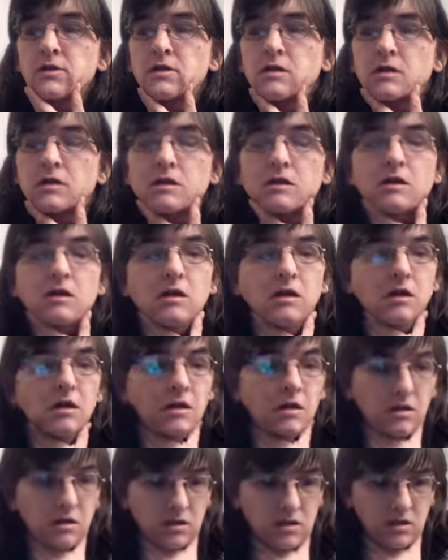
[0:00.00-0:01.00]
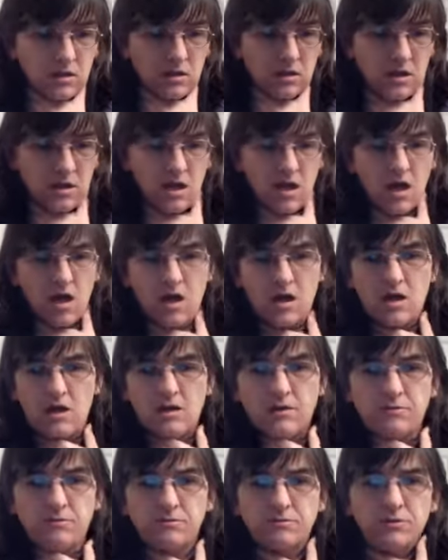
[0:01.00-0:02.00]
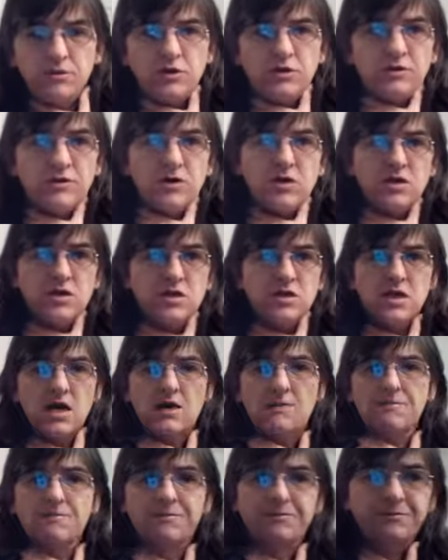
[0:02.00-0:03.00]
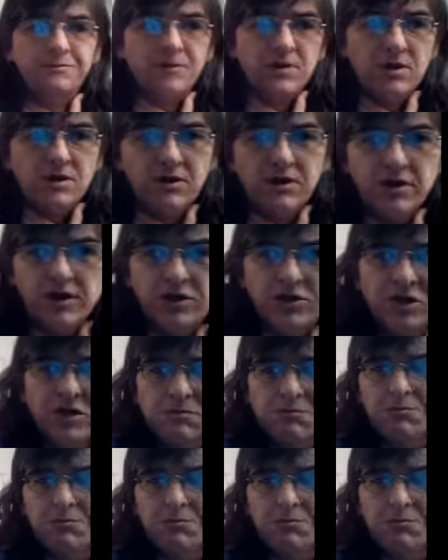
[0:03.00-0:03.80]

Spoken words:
You've got some that are just big, powerful hitters.